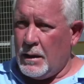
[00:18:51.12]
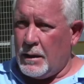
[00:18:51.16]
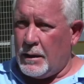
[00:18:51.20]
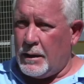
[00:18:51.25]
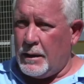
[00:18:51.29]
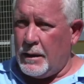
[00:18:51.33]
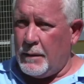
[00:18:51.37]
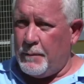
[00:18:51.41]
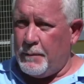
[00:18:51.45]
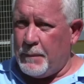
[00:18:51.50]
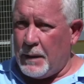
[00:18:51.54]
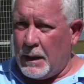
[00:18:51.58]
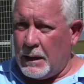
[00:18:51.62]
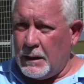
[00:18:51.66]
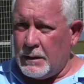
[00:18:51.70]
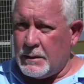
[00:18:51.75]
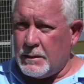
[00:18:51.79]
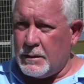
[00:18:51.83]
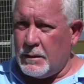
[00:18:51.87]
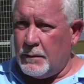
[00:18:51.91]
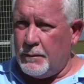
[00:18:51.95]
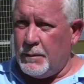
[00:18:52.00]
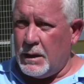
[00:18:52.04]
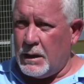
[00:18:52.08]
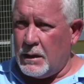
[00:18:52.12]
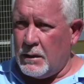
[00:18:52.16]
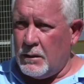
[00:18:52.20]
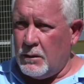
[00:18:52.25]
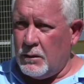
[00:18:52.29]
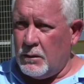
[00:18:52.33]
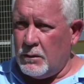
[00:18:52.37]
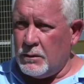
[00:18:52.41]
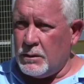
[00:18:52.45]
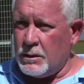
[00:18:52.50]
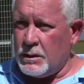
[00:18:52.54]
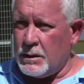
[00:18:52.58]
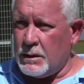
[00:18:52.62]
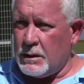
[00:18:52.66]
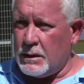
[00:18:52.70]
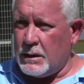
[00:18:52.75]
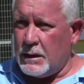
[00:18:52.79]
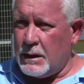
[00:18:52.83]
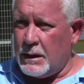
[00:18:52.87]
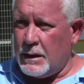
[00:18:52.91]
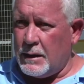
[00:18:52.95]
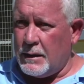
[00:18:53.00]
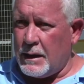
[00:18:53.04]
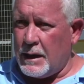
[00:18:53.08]
The pellets are being launched
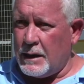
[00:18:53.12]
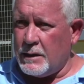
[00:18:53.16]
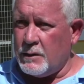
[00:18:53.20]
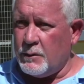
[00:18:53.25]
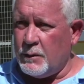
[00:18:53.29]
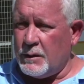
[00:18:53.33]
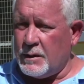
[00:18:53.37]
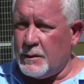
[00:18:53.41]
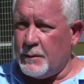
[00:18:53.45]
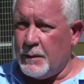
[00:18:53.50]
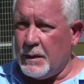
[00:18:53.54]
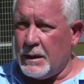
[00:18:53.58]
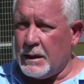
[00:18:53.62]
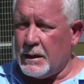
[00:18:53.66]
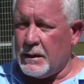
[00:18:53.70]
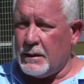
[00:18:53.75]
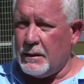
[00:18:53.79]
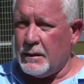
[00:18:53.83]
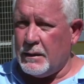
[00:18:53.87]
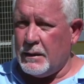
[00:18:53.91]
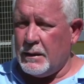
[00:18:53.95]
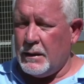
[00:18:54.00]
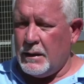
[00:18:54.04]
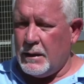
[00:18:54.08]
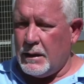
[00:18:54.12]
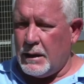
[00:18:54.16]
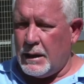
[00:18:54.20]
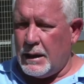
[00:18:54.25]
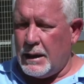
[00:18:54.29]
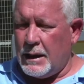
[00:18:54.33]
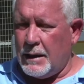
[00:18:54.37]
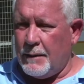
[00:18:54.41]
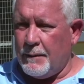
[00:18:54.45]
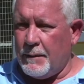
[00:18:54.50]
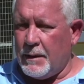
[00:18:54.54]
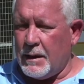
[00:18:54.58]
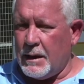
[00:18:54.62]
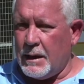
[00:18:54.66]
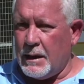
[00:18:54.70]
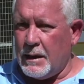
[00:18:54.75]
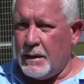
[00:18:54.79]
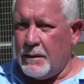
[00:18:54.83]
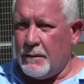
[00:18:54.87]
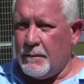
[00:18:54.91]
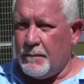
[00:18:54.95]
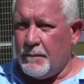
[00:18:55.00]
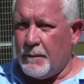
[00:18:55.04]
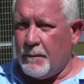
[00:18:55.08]
as we speak.
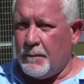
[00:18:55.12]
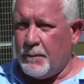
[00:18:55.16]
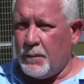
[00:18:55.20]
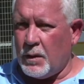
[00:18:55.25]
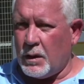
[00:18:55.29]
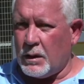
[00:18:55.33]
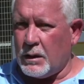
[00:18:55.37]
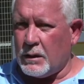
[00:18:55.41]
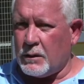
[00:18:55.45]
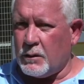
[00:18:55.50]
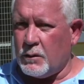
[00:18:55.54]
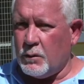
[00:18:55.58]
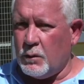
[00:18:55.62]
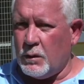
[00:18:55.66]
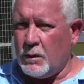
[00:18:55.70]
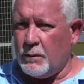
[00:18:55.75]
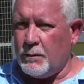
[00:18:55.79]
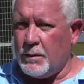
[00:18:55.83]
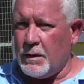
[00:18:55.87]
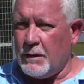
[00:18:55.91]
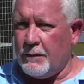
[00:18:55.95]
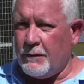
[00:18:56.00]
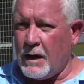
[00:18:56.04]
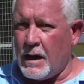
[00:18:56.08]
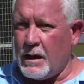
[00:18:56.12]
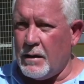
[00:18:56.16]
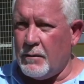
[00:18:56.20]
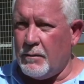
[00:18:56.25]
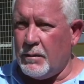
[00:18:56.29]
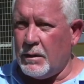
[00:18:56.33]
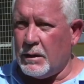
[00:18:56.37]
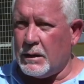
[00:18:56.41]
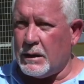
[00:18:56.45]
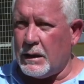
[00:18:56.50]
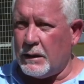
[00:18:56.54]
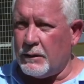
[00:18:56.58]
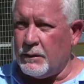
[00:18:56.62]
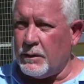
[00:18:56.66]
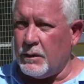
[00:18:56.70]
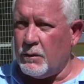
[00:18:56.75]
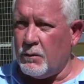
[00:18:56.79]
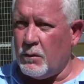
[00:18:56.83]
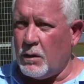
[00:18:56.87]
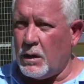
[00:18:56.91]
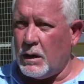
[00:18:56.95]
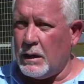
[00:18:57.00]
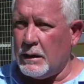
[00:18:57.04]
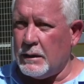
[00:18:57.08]
The product will be available
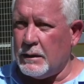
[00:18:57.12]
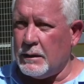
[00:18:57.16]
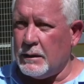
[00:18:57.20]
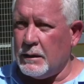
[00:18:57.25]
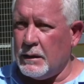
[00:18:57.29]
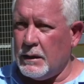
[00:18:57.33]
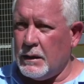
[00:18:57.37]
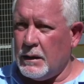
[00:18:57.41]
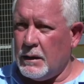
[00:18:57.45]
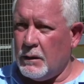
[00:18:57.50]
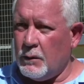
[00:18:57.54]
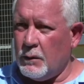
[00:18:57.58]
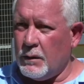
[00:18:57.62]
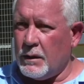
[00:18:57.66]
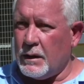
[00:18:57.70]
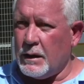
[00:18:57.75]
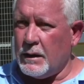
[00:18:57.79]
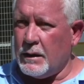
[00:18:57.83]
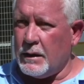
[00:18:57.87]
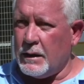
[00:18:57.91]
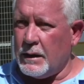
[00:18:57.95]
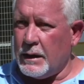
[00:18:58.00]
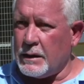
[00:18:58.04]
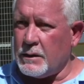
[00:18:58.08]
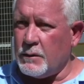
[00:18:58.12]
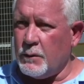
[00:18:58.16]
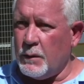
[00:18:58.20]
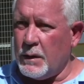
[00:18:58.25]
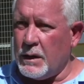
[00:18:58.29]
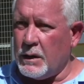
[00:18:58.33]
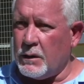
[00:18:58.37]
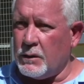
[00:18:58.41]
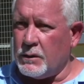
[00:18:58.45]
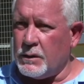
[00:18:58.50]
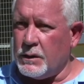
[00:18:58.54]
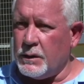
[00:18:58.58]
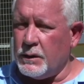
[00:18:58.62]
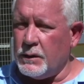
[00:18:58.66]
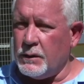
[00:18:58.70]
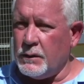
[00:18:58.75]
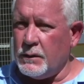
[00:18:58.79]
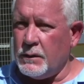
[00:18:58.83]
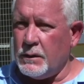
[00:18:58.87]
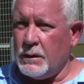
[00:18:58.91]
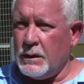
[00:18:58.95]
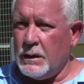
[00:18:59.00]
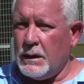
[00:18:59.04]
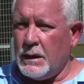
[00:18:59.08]
countrywide within the next week or two.
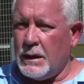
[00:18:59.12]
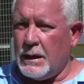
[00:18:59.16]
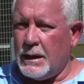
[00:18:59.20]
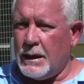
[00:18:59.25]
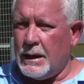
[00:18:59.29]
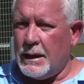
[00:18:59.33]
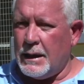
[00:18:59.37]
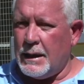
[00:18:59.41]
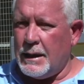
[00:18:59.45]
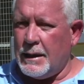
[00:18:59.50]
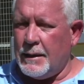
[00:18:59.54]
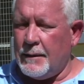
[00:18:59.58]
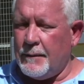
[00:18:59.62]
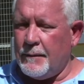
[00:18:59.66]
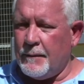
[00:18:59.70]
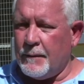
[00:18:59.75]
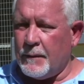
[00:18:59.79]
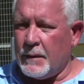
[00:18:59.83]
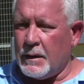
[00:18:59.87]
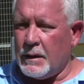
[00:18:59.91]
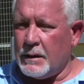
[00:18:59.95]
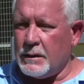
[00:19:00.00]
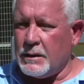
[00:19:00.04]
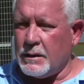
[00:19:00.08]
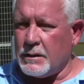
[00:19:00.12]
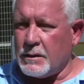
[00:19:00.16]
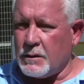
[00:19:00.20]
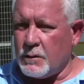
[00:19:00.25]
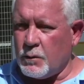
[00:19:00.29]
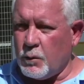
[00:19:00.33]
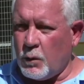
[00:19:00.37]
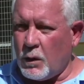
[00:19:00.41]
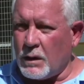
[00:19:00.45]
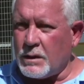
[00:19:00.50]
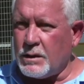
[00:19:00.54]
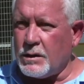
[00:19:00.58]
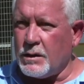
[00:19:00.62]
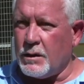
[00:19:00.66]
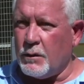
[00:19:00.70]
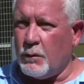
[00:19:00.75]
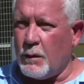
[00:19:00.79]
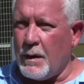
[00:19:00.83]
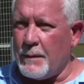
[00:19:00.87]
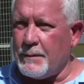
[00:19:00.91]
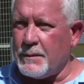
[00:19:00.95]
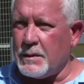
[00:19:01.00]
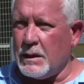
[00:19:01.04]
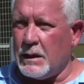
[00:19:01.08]
Just watch the
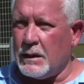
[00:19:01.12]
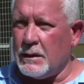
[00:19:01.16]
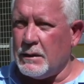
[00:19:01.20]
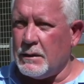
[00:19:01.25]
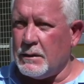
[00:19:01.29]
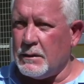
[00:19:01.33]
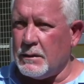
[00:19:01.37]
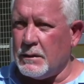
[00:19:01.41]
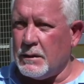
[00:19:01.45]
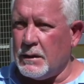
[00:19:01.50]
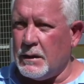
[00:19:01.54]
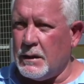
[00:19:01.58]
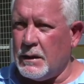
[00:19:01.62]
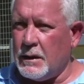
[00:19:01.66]
website.